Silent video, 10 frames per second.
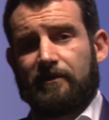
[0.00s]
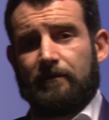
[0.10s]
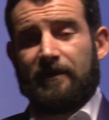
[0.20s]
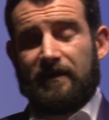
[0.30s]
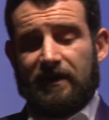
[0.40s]
so
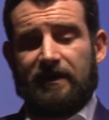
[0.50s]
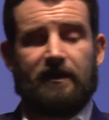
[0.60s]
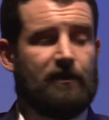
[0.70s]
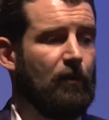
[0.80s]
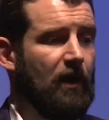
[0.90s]
about
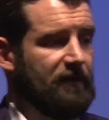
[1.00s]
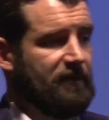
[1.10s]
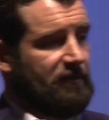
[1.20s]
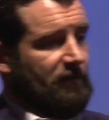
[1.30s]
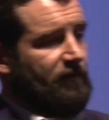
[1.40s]
60
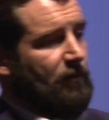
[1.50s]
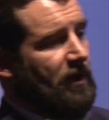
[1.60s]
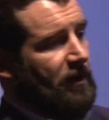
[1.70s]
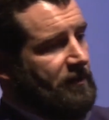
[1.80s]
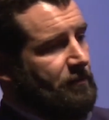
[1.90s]
watts of
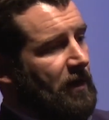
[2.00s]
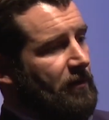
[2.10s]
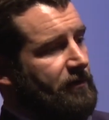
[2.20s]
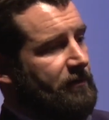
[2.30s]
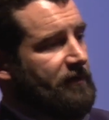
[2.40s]
wireless
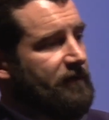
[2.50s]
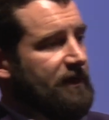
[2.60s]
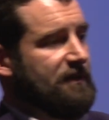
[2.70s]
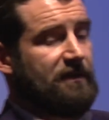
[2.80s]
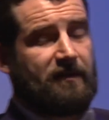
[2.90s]
power to a
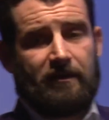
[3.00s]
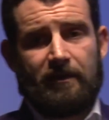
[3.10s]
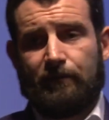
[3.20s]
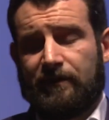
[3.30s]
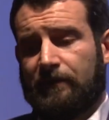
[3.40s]
device
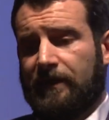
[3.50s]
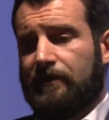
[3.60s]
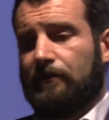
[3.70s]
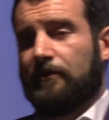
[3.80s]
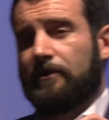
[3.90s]
instantly, which means
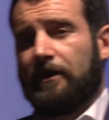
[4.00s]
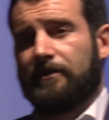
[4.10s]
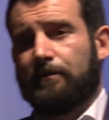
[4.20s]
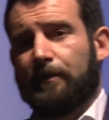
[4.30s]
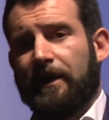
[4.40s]
you could charge
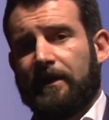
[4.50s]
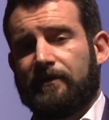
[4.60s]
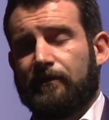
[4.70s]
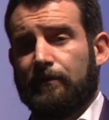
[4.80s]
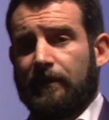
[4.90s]
up a bank of
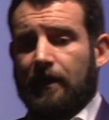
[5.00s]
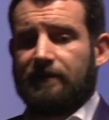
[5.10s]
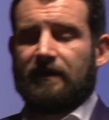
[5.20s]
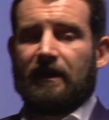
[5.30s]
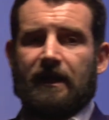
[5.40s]

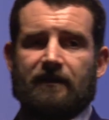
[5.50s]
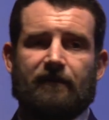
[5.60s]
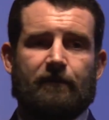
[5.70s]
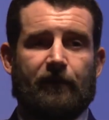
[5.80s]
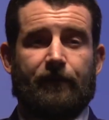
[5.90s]
supercaps to last for
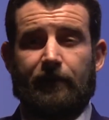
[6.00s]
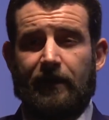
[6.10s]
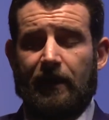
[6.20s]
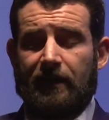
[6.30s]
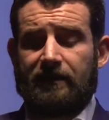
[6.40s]
about 3
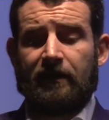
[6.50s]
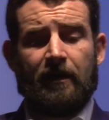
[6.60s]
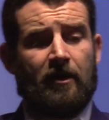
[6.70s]
days.